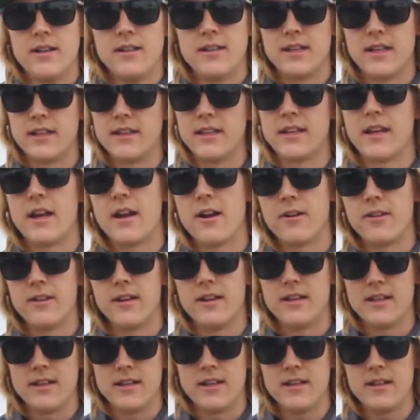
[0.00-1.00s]
to get the care
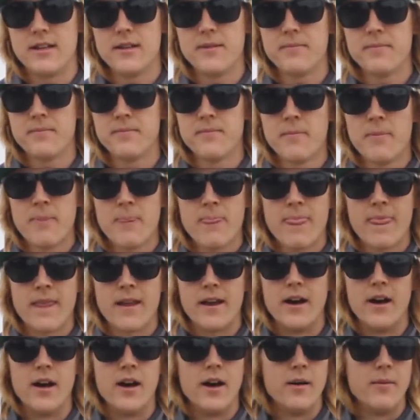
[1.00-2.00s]
they need
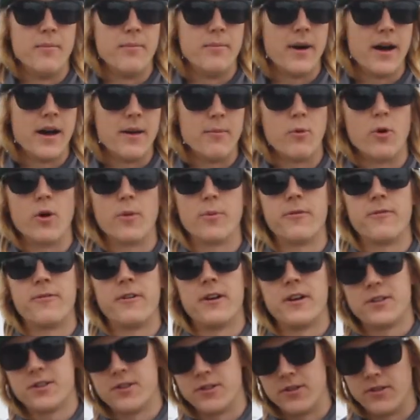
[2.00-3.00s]
by more
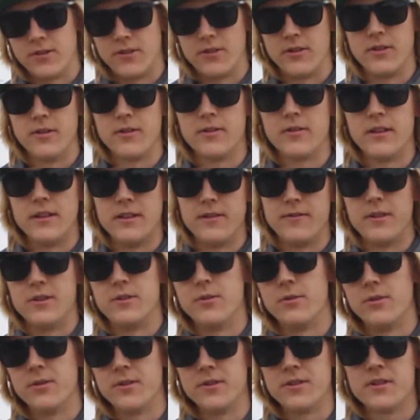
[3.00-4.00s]
professional
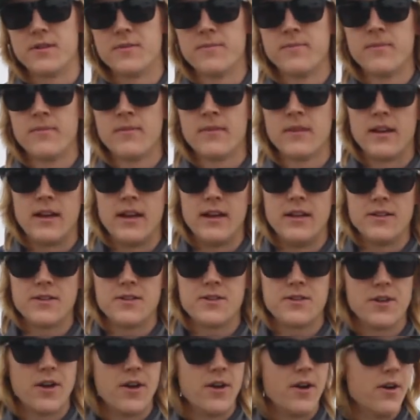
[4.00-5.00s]
individuals. And
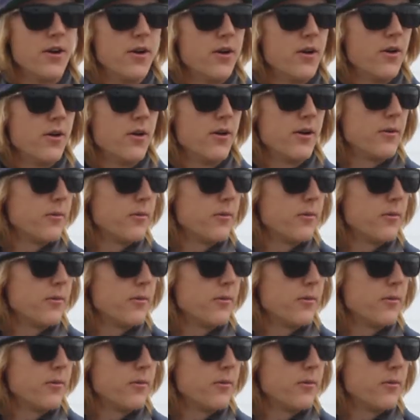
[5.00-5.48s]
so